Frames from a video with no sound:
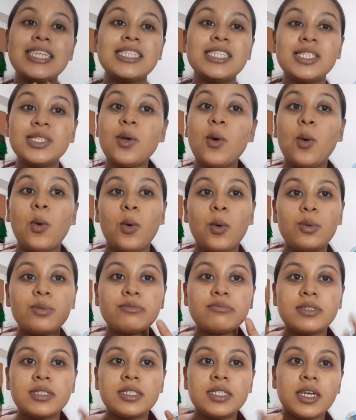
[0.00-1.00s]
so
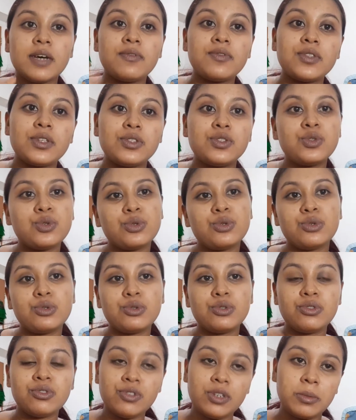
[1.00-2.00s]
it's after
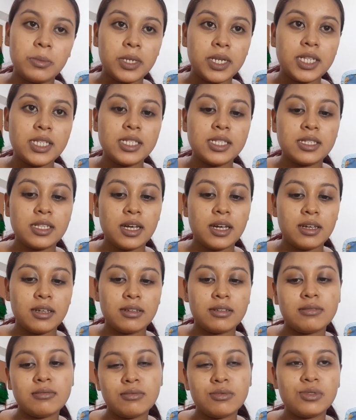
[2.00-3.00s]
2-3 minutes.
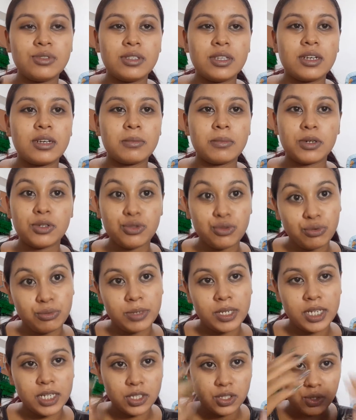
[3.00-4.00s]
I will take about 2
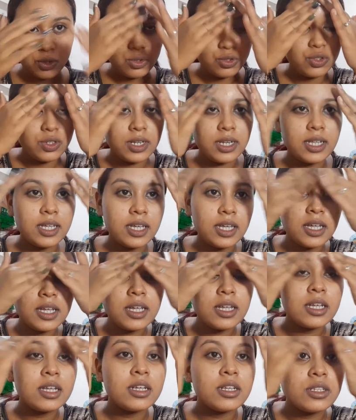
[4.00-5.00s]
minutes usually.
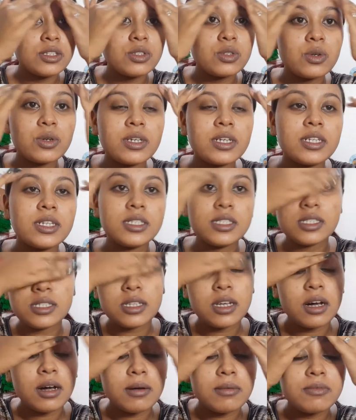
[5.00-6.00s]
So it's
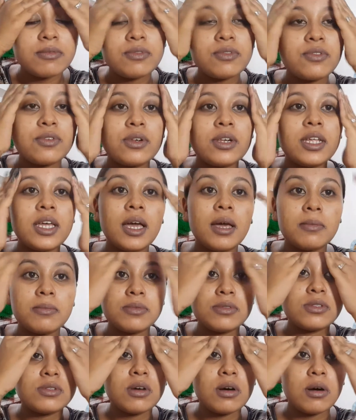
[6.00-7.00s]
fully
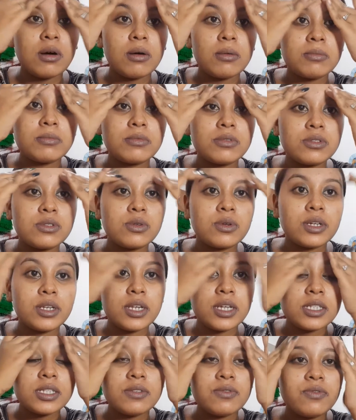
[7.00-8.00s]
absorbed, so it
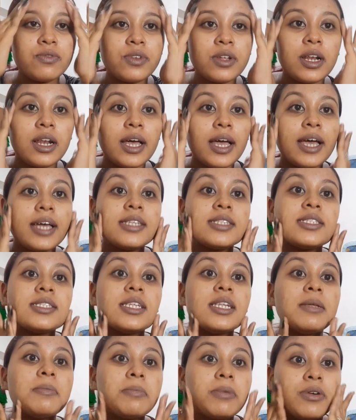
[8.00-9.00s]
doesn't feel like as
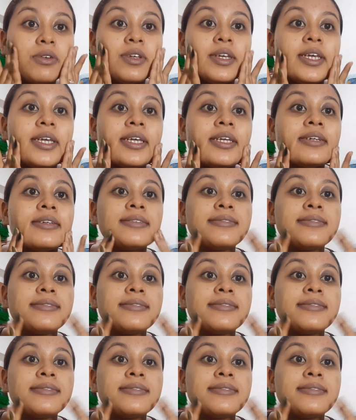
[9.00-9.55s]
slippery